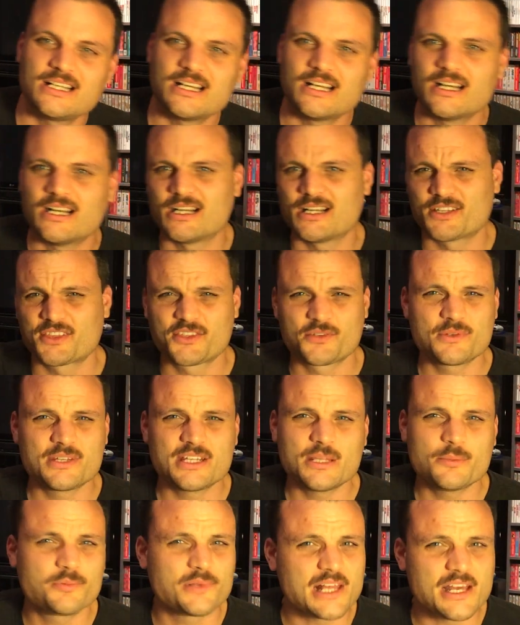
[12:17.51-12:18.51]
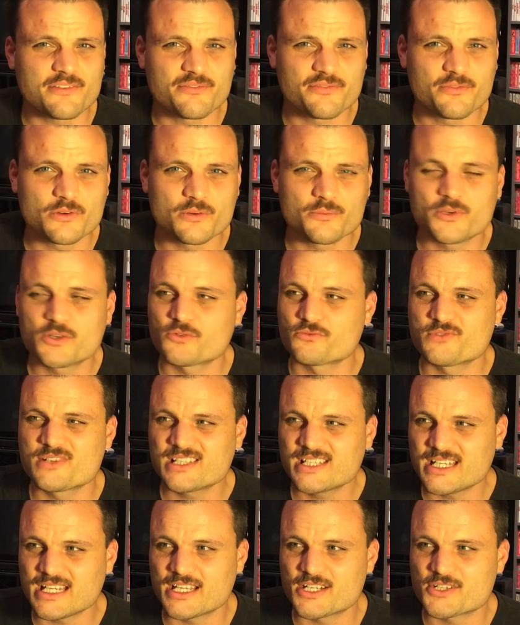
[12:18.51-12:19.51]
3D platformer,
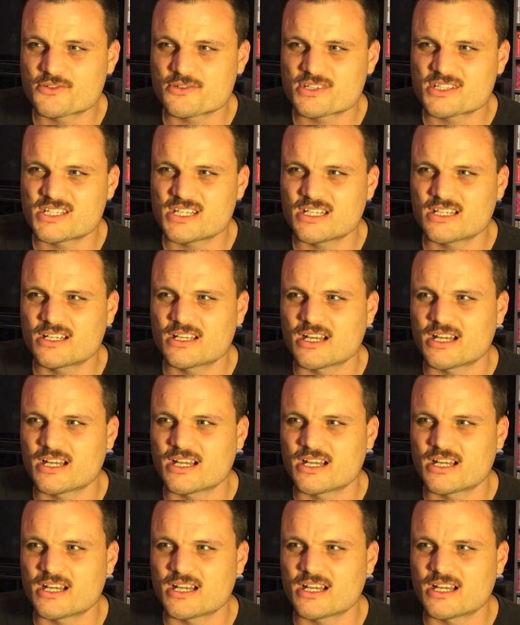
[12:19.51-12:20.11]
really interesting,